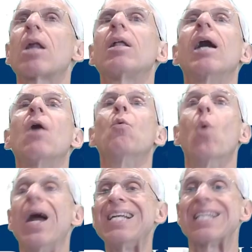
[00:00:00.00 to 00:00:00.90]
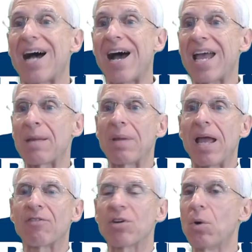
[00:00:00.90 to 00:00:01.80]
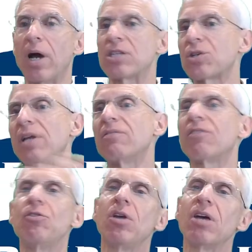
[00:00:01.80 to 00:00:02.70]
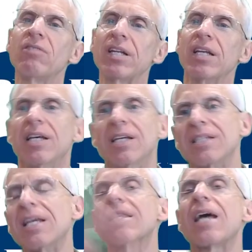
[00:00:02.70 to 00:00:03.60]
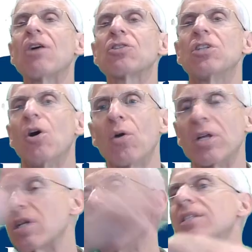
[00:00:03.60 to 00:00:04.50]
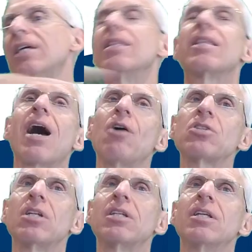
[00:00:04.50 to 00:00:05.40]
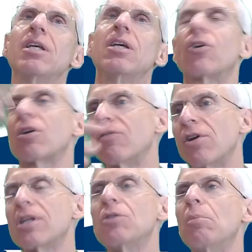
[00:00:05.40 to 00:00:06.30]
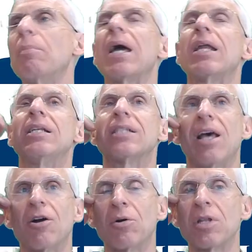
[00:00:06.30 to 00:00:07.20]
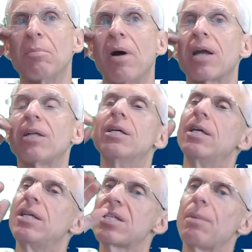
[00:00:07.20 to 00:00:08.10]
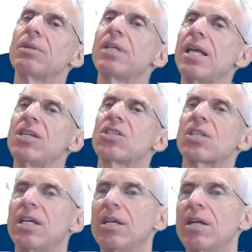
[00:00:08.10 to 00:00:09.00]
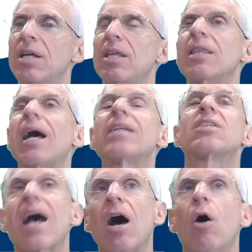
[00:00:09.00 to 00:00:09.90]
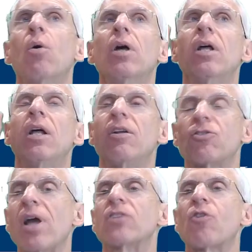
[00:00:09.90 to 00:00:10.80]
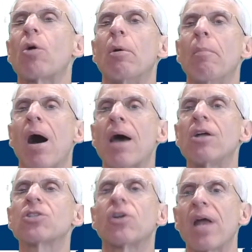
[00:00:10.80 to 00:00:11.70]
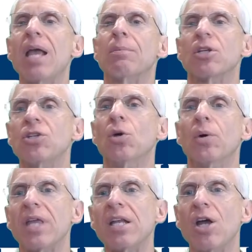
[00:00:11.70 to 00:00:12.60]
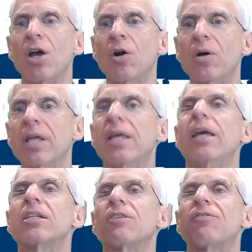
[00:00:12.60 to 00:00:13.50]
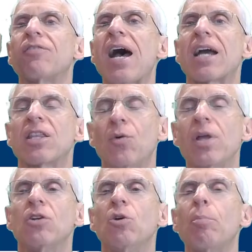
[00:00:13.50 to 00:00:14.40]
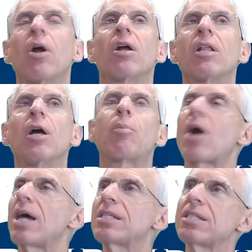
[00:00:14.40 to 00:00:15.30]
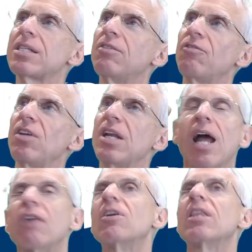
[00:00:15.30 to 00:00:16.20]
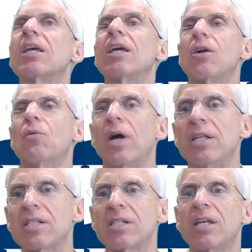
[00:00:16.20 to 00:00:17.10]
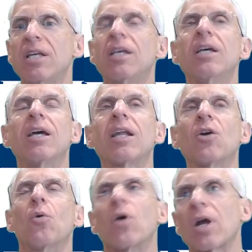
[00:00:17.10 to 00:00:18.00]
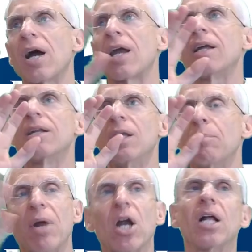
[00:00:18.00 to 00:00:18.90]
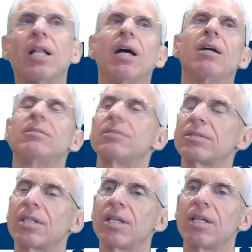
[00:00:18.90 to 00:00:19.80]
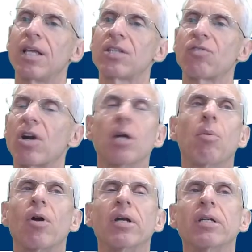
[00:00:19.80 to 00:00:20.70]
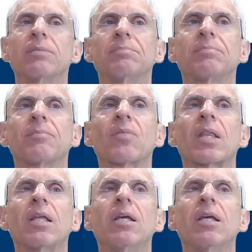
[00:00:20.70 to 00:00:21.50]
go into the model at one time, every one. So even if you give it 10,000 tokens, all 10,000 are converted to embeddings and they all go into the model simultaneously. That's how transformer models are able to do what they do, is the fact that we can do parallel processing and feed everything in at once. And it can work on it in parallel. That's very important.